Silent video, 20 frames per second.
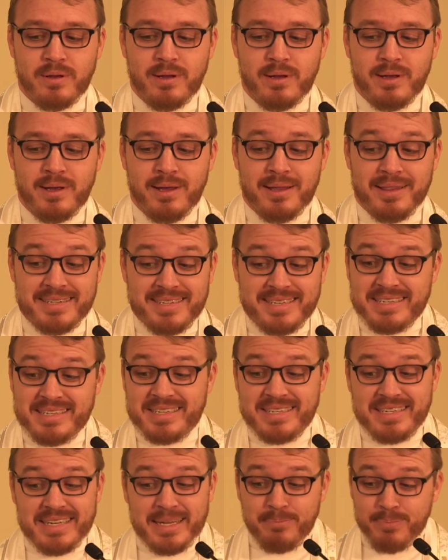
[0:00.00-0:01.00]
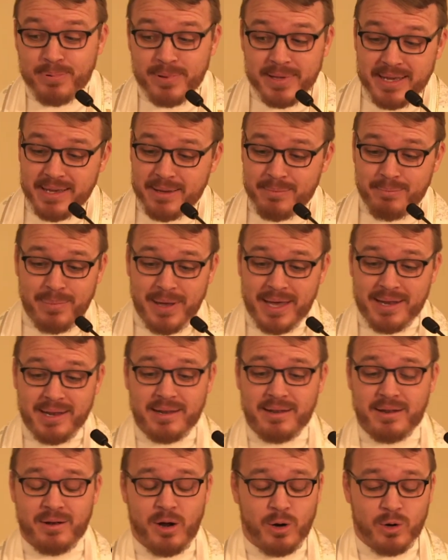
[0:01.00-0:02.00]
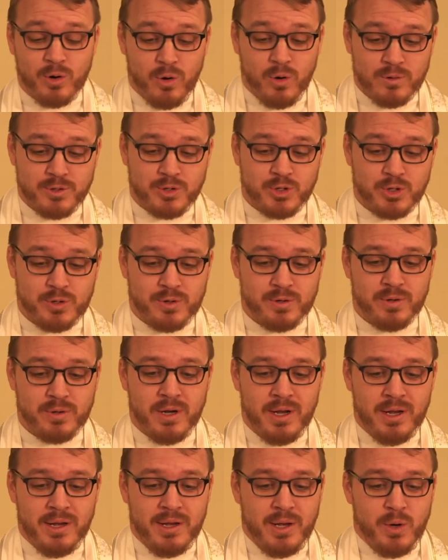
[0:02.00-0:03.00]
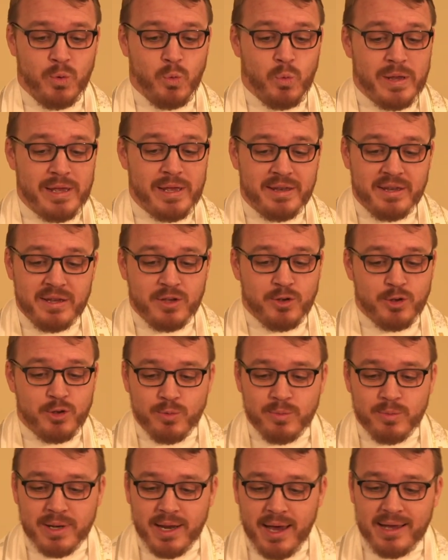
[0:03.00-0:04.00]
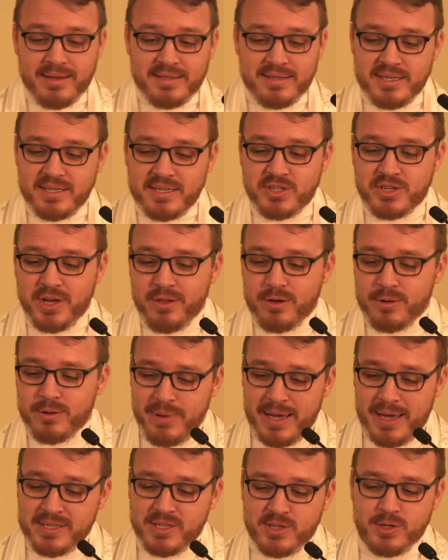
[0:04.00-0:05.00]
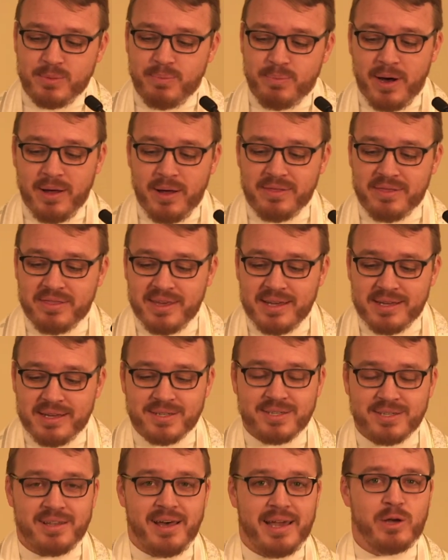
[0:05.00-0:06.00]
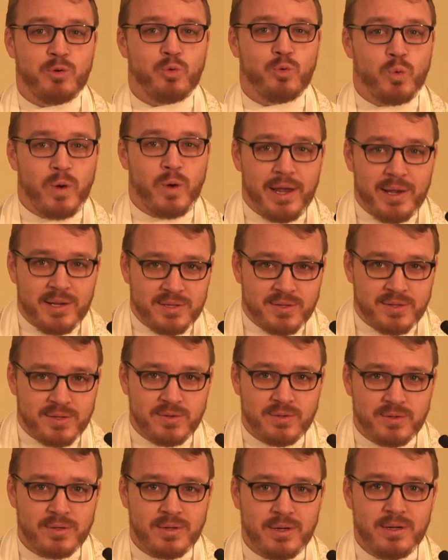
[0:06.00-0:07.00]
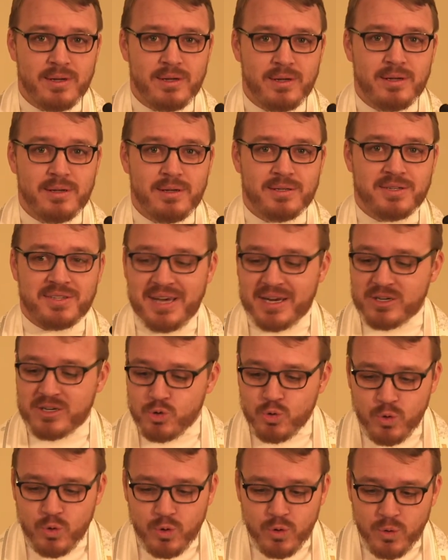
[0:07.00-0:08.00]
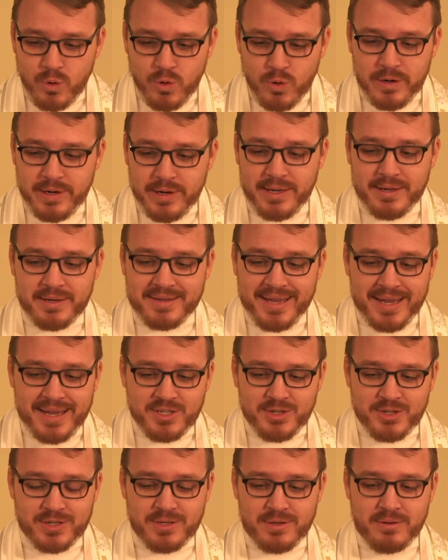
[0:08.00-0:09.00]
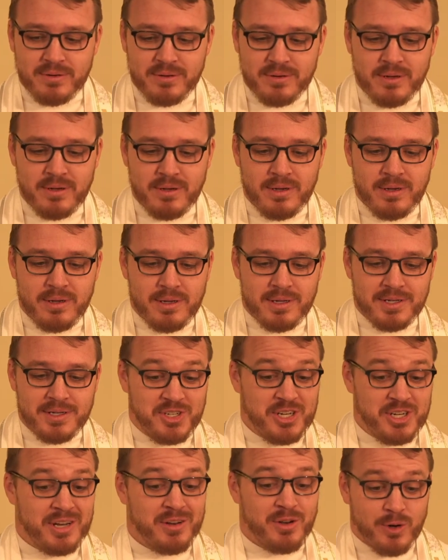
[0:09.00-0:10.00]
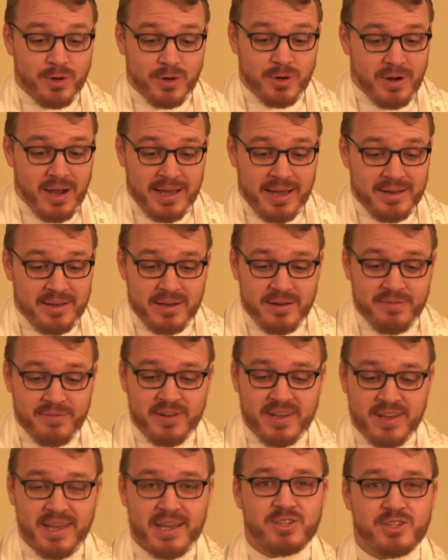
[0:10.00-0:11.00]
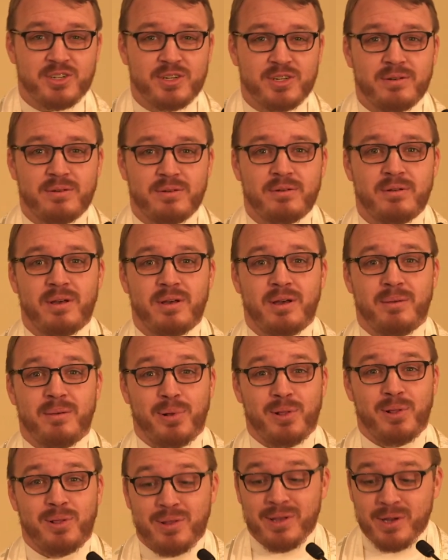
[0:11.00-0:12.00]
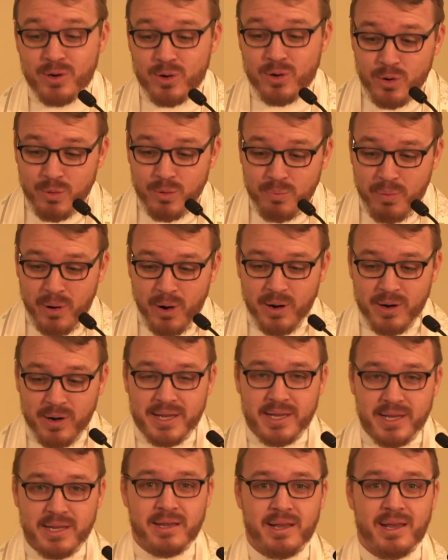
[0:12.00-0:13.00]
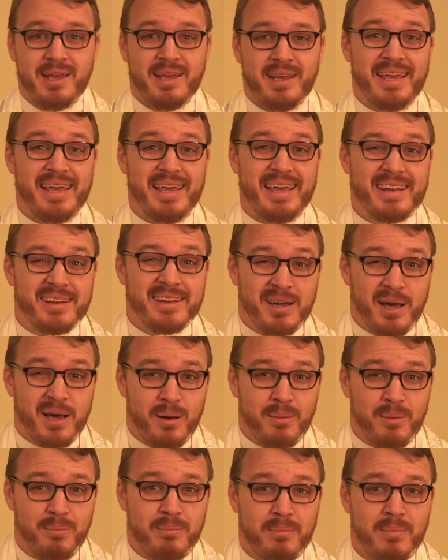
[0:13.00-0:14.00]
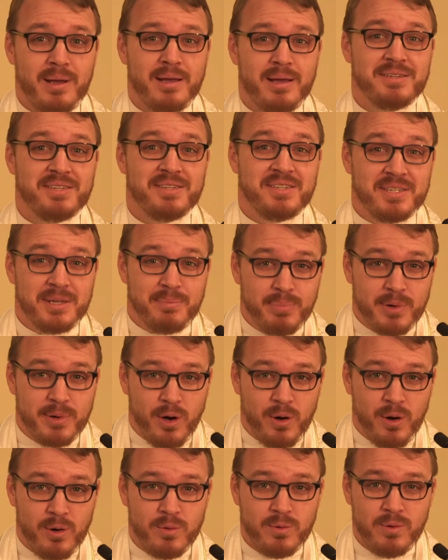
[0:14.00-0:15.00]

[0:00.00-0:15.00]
This is deeply embedded in our culture. We dehumanize each other based upon things like race, sexual orientation, gender identification, political party, income, zip code.